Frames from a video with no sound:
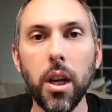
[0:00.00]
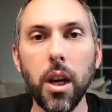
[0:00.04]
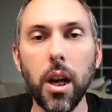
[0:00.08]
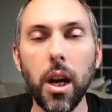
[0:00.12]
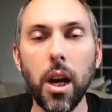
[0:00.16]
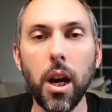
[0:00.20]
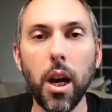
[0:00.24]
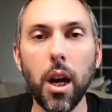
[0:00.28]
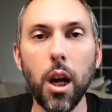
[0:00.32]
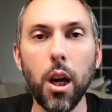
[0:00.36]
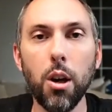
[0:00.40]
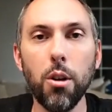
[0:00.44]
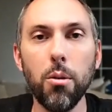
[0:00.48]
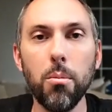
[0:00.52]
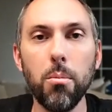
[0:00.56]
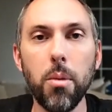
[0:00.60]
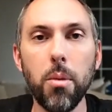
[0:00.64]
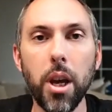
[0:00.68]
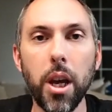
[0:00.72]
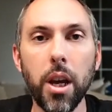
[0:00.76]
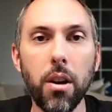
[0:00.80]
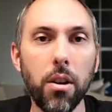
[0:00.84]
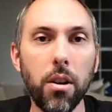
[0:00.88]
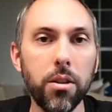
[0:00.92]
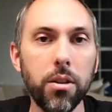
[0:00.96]

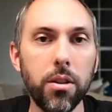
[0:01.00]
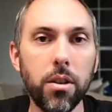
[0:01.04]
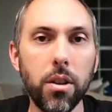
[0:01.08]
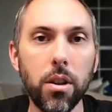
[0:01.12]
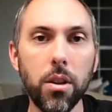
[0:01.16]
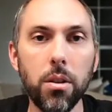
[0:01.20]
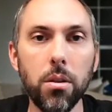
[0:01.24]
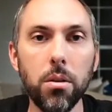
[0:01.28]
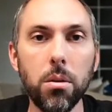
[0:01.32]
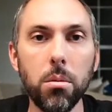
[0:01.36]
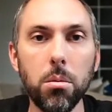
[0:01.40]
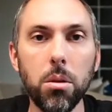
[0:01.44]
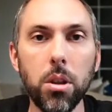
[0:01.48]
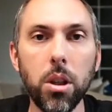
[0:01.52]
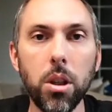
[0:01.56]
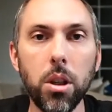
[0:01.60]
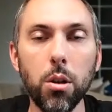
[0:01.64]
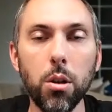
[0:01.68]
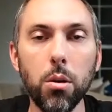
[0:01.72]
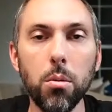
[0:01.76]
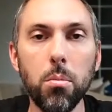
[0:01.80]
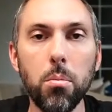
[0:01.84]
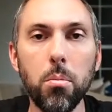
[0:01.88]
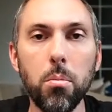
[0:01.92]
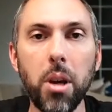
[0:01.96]
And also,
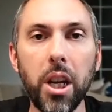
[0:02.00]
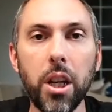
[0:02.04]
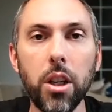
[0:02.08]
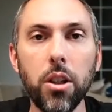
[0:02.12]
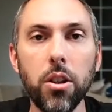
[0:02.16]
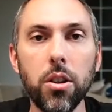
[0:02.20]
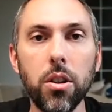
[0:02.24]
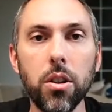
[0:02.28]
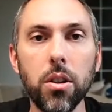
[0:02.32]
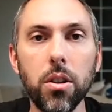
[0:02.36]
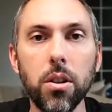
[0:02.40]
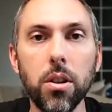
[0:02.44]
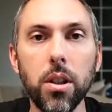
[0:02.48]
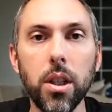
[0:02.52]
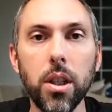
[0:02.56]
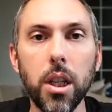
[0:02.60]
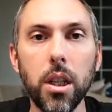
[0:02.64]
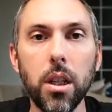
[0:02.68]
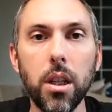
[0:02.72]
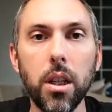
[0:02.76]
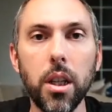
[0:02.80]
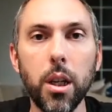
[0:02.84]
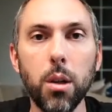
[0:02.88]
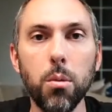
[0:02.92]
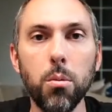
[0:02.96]
making sure
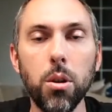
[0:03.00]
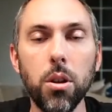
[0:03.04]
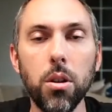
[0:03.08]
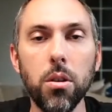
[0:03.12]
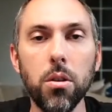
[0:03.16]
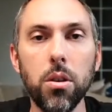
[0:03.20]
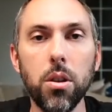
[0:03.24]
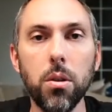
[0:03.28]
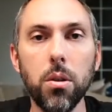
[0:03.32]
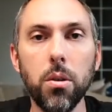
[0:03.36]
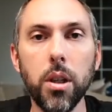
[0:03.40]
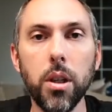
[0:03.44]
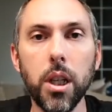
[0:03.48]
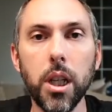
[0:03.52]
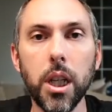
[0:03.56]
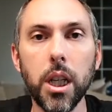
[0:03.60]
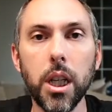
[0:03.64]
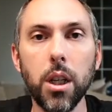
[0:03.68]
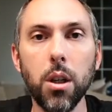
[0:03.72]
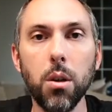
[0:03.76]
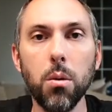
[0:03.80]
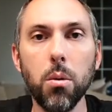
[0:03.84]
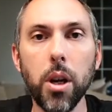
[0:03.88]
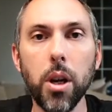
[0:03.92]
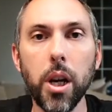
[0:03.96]
that we are doing it
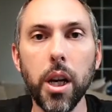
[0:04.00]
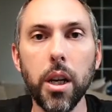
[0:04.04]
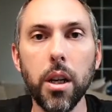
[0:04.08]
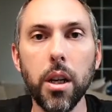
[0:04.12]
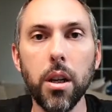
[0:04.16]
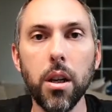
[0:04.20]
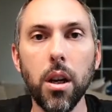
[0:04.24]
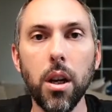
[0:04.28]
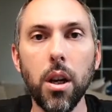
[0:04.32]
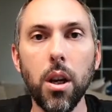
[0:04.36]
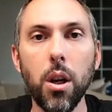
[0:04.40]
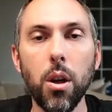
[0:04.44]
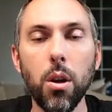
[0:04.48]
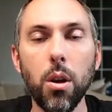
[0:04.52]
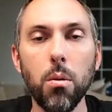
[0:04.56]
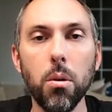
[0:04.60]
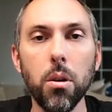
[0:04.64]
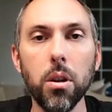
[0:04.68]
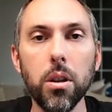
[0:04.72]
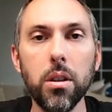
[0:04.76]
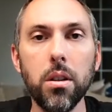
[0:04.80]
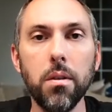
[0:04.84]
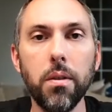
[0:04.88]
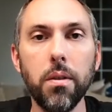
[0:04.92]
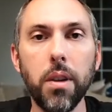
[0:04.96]
in a way
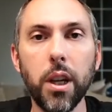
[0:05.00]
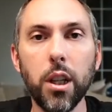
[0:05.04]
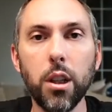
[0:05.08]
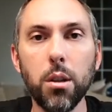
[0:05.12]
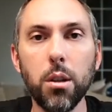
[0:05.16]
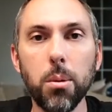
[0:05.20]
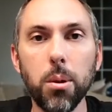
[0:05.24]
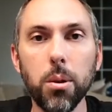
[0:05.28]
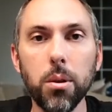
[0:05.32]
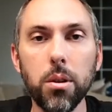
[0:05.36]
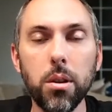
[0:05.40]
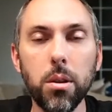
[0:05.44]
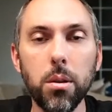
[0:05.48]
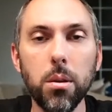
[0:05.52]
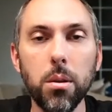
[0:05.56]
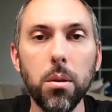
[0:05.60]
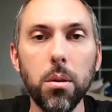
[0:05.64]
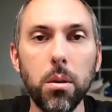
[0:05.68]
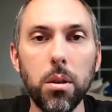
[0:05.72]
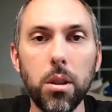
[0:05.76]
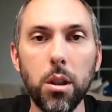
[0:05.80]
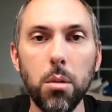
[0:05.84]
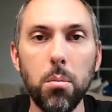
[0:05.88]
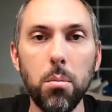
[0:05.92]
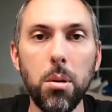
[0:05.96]
where it's available
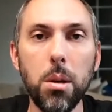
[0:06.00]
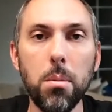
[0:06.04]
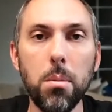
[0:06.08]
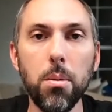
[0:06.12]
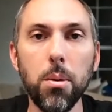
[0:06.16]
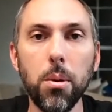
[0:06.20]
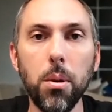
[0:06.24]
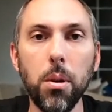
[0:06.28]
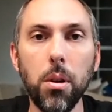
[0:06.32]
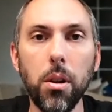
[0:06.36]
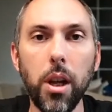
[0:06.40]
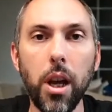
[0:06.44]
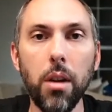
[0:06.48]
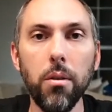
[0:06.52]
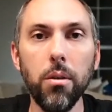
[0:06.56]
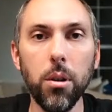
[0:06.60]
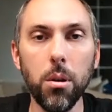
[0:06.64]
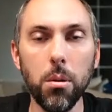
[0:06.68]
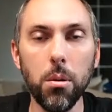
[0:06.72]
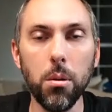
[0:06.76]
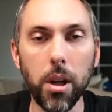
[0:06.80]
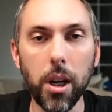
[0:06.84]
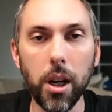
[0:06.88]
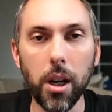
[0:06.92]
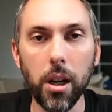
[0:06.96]
to people
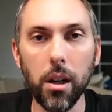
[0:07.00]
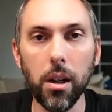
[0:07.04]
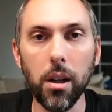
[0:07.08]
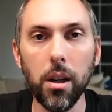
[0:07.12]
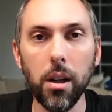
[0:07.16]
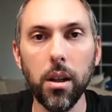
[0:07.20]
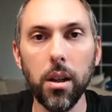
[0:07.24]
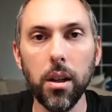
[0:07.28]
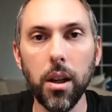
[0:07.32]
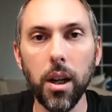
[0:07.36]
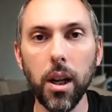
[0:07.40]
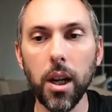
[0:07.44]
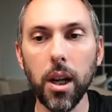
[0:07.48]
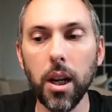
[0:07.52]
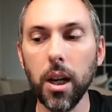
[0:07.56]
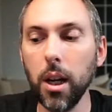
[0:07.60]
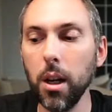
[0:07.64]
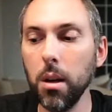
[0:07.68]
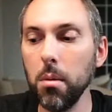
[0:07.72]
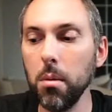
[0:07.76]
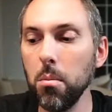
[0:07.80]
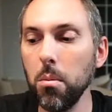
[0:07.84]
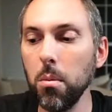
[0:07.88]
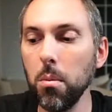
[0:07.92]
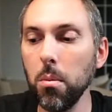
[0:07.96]
everywhere,
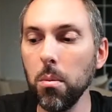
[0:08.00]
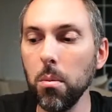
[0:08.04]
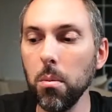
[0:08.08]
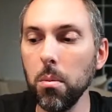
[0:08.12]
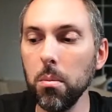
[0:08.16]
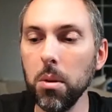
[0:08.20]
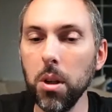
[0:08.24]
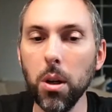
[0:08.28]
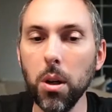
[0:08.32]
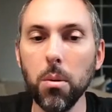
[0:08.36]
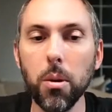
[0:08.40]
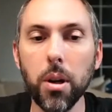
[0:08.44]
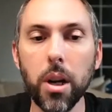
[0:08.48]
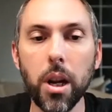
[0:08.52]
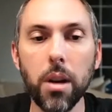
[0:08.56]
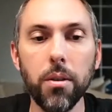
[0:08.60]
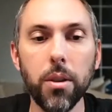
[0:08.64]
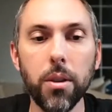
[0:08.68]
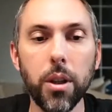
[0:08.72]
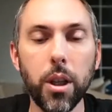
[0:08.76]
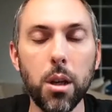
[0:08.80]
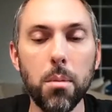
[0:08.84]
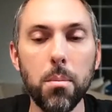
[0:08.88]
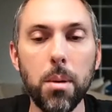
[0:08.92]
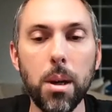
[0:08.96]

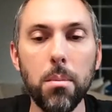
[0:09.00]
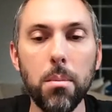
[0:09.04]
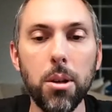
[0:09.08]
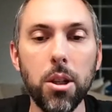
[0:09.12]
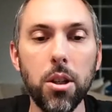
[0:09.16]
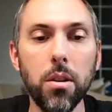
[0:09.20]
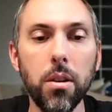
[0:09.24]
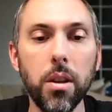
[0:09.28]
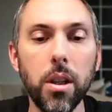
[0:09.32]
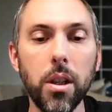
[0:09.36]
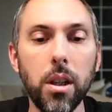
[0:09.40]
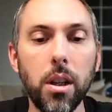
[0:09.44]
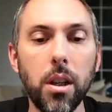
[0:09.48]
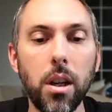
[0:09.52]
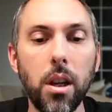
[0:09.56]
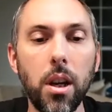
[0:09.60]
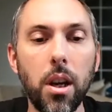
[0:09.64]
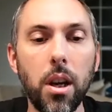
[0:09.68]
whatever they may be doing.